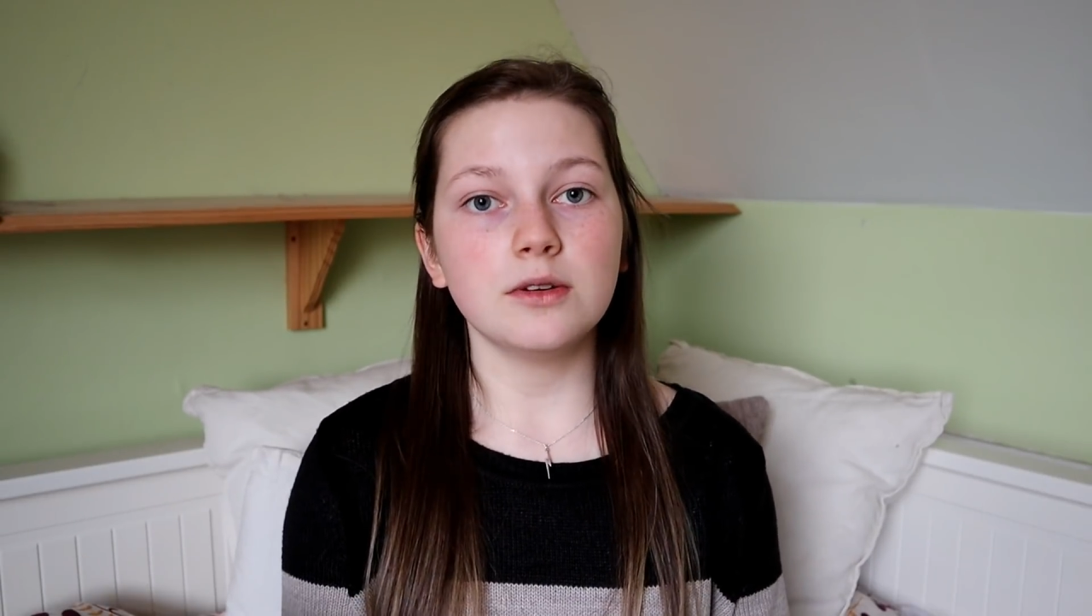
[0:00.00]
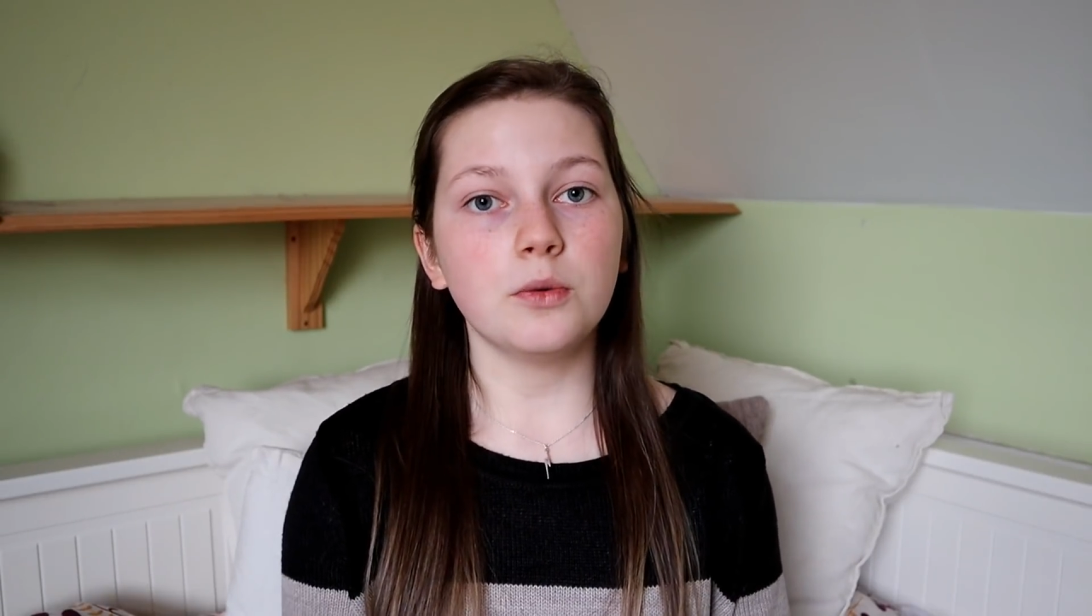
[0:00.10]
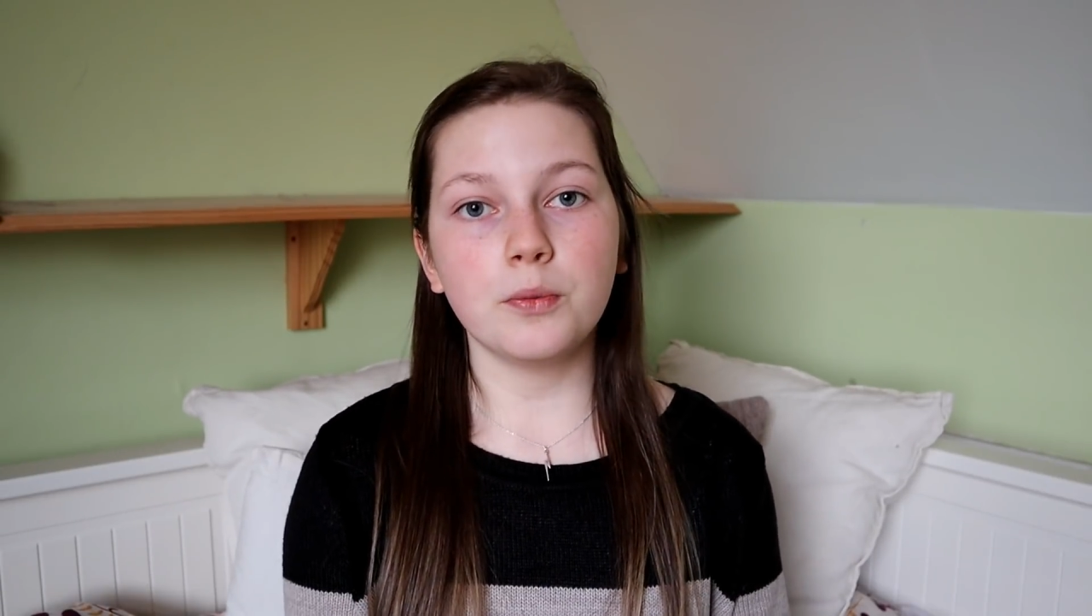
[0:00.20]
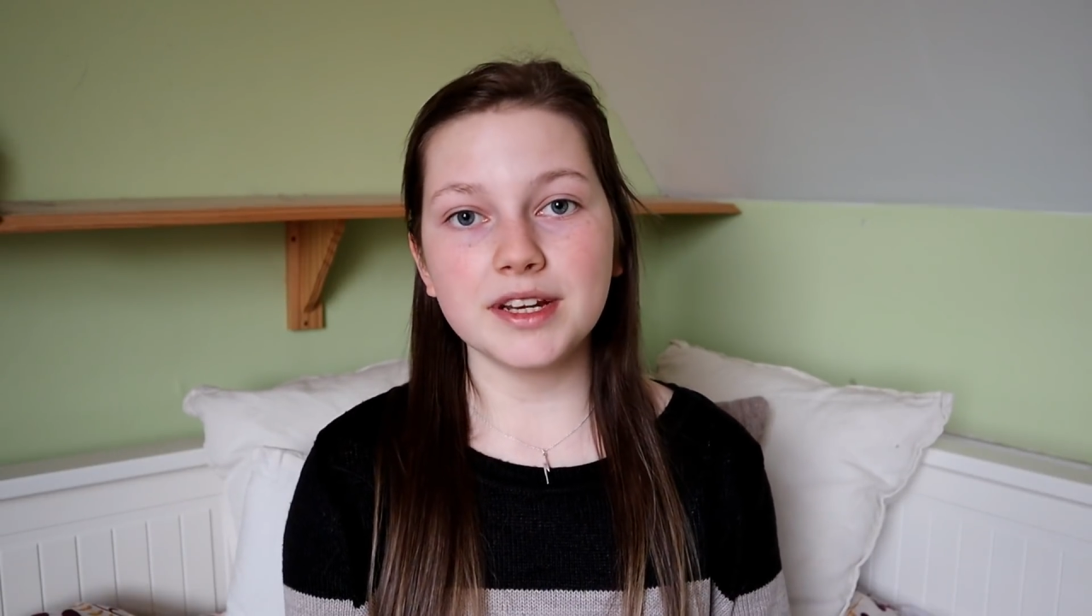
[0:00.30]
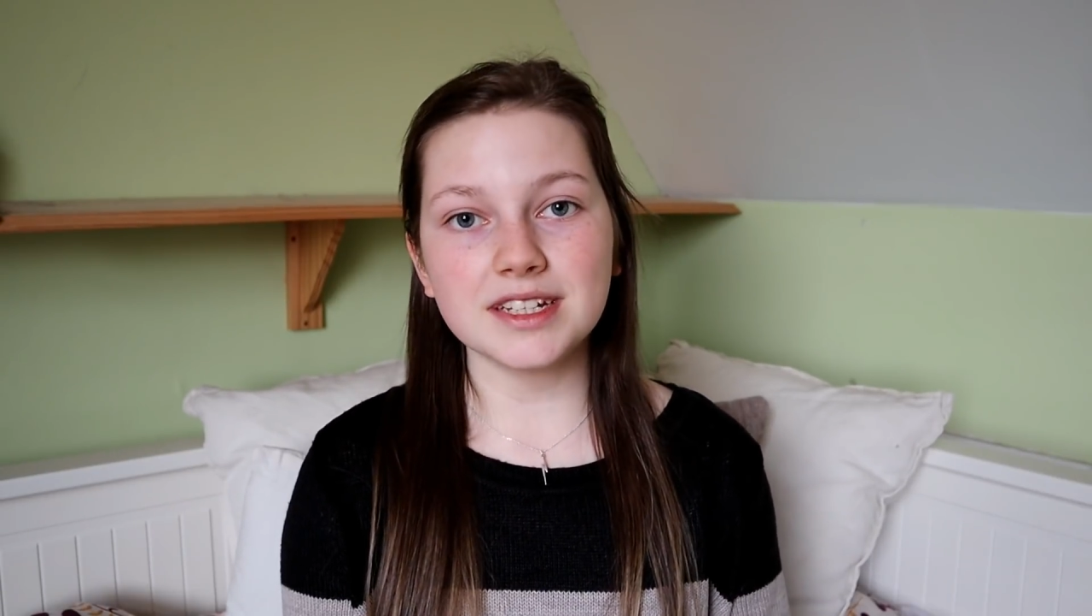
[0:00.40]

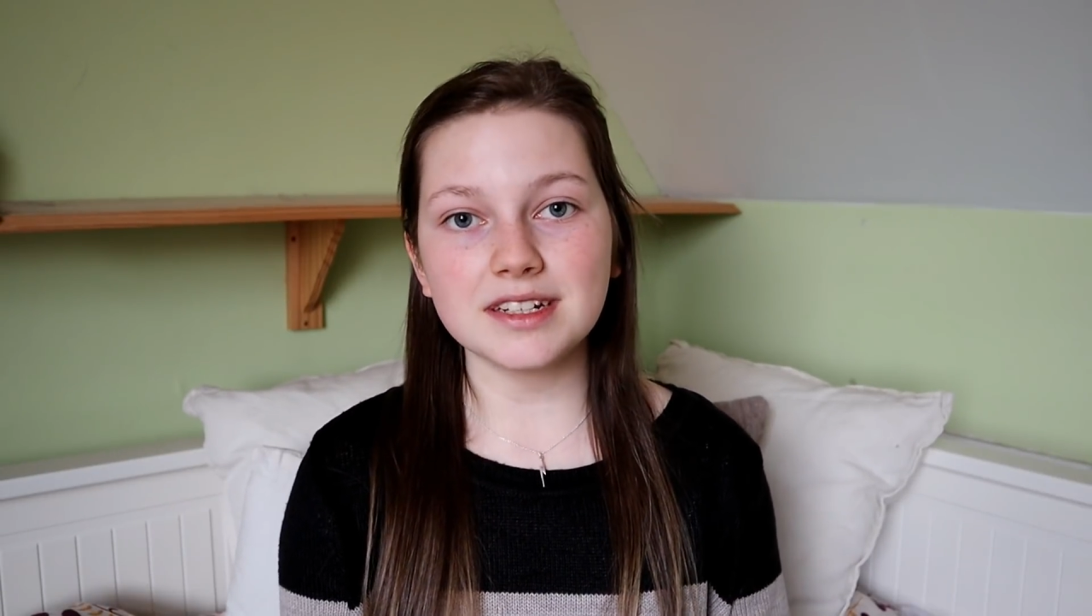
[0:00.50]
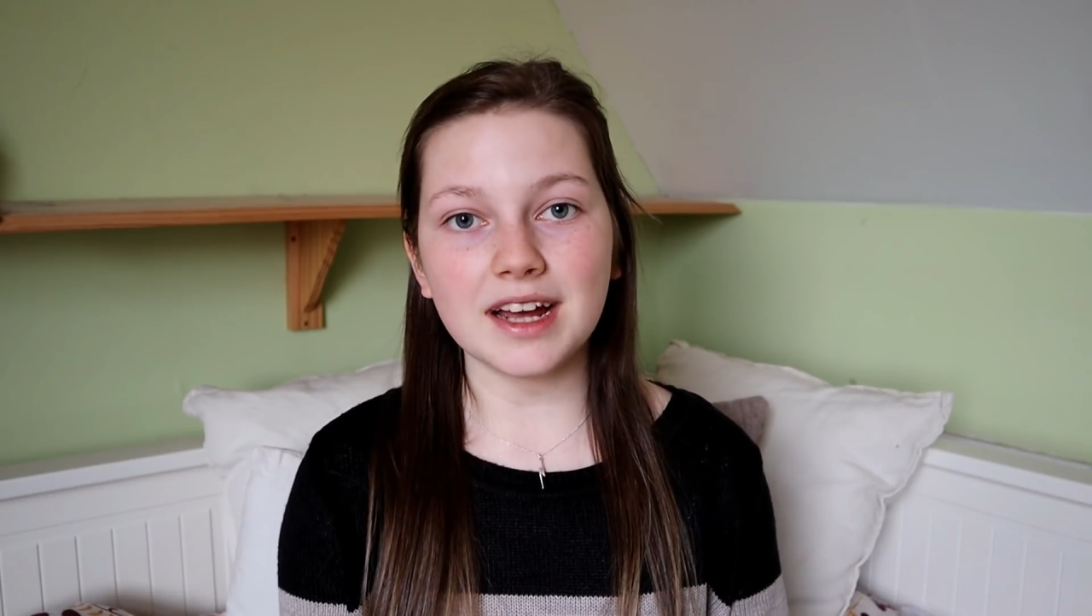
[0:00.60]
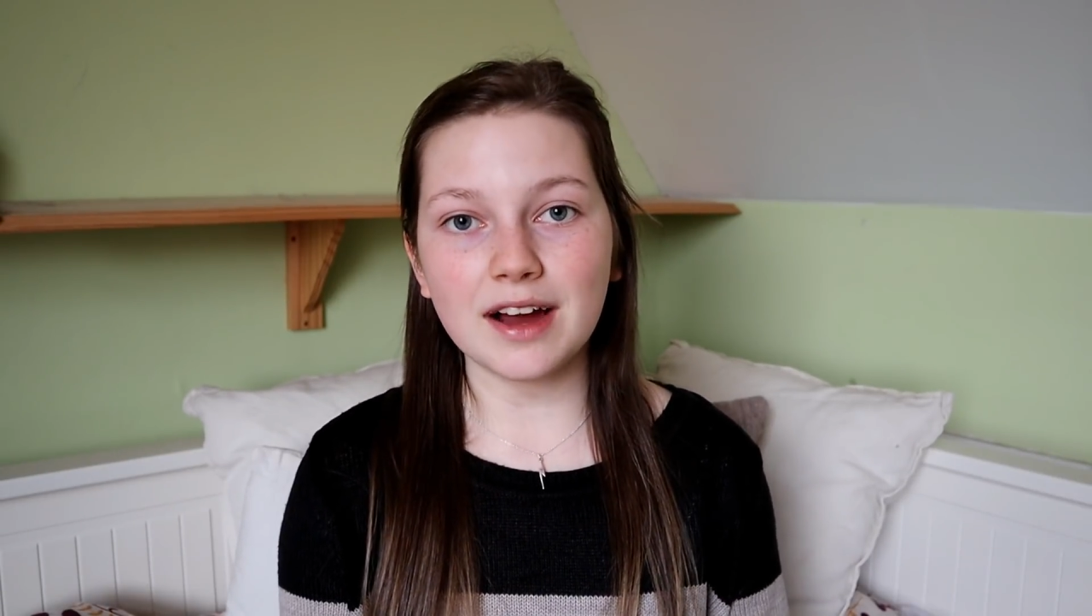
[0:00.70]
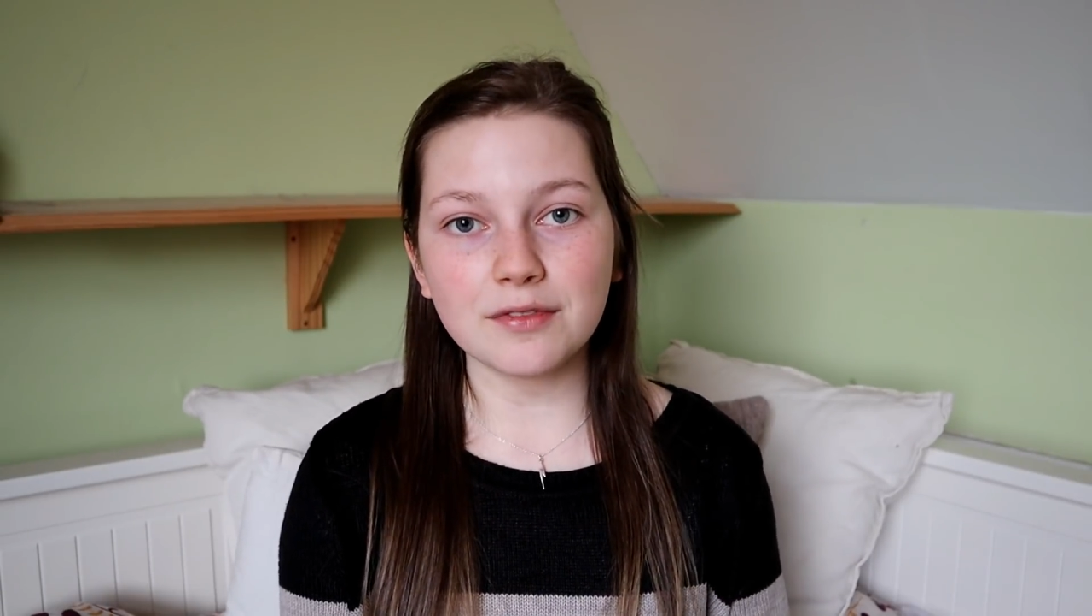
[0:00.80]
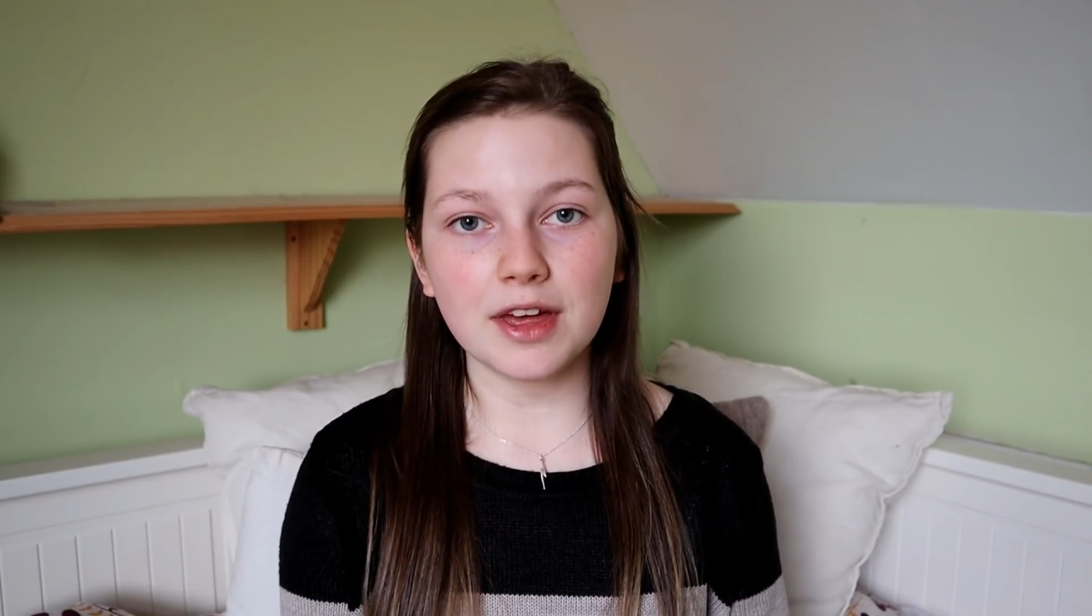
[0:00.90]
we didn't
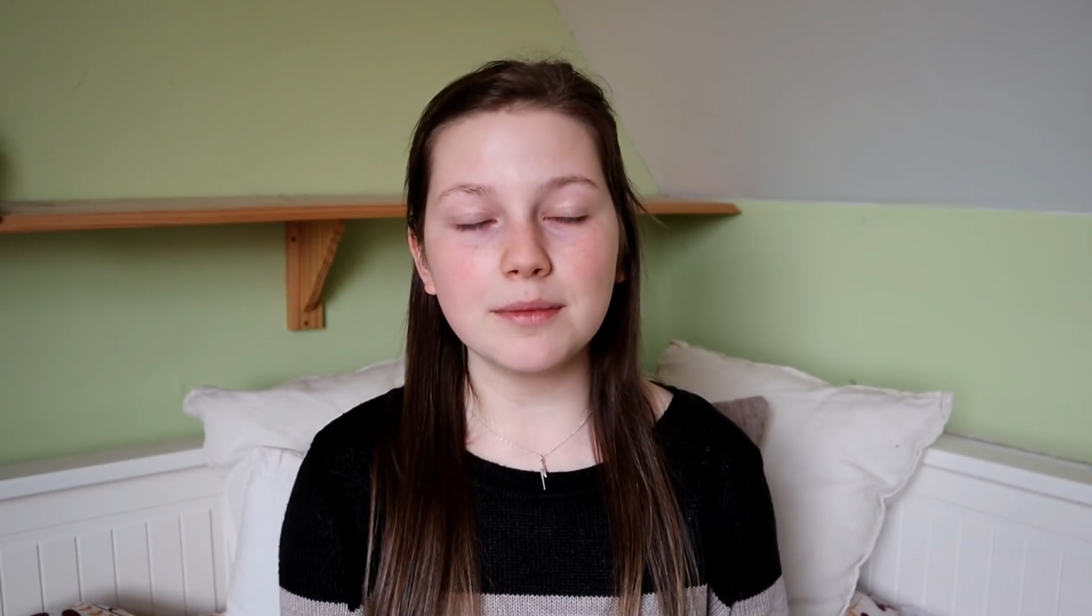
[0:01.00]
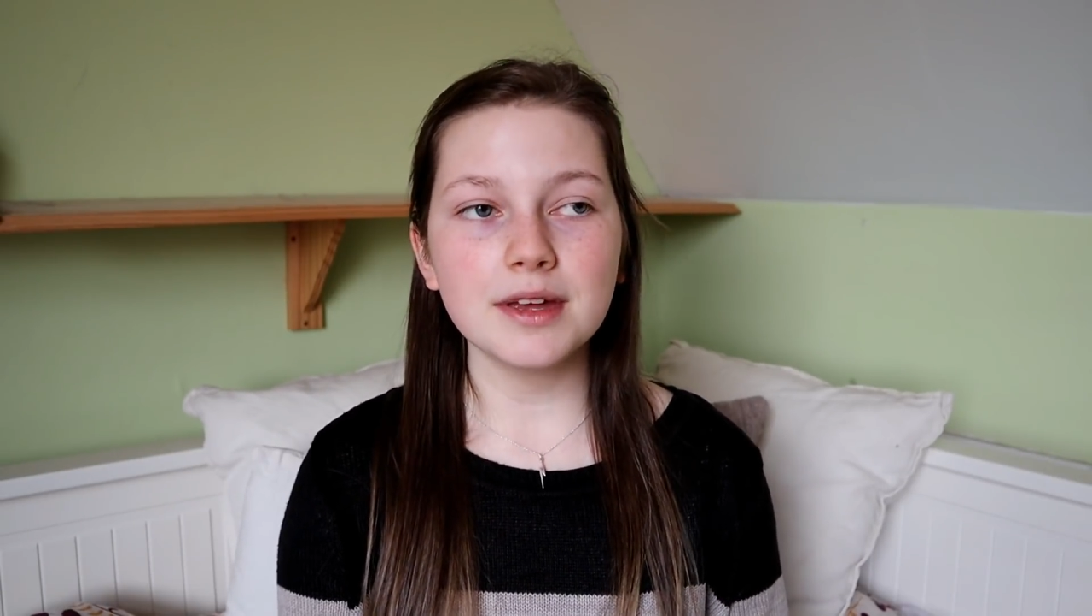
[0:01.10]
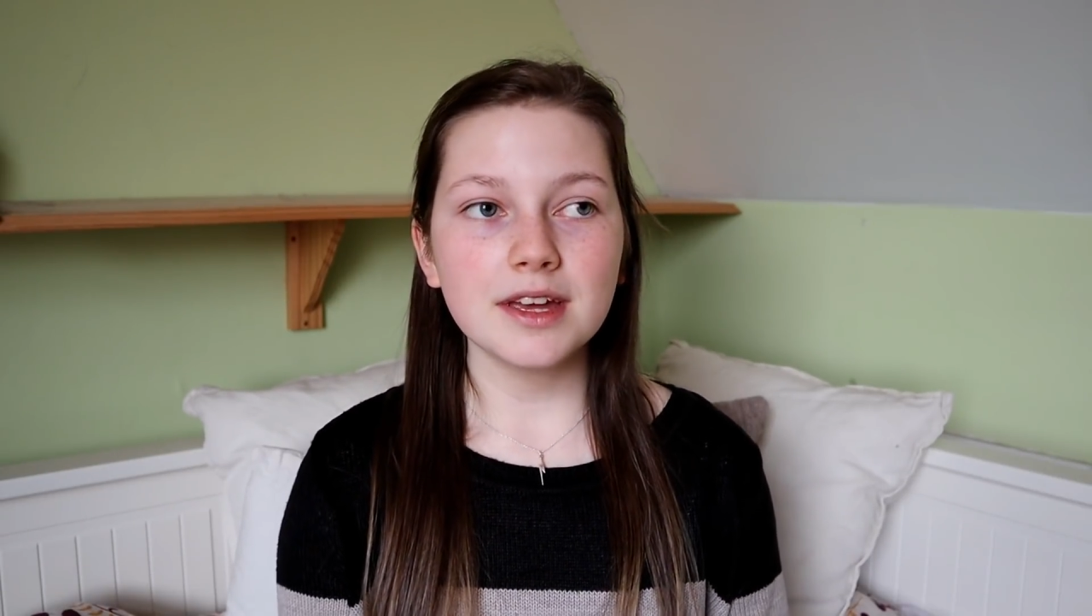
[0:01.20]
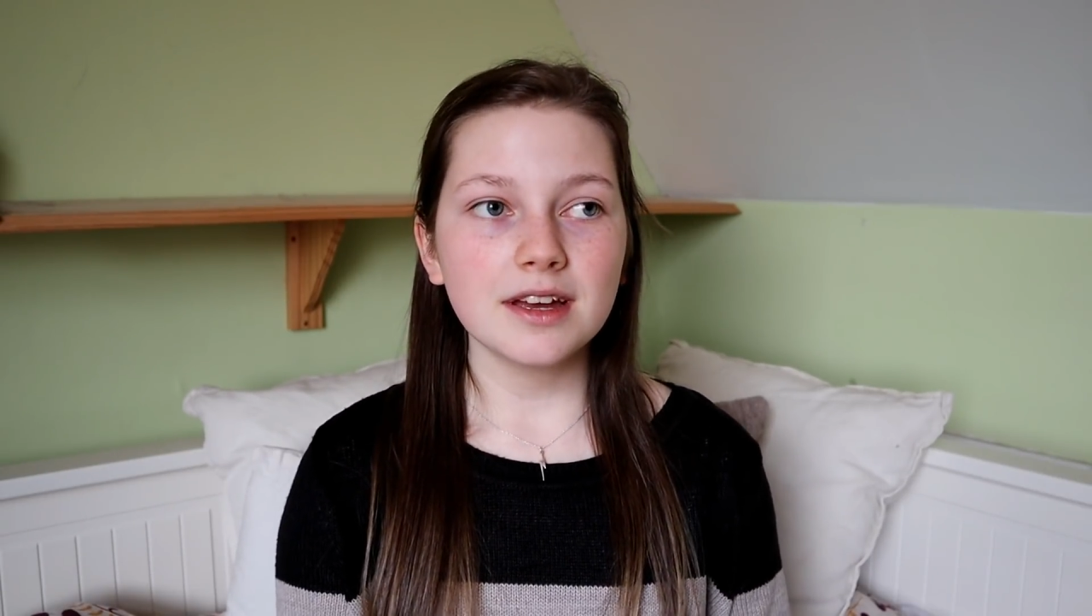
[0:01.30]
have them,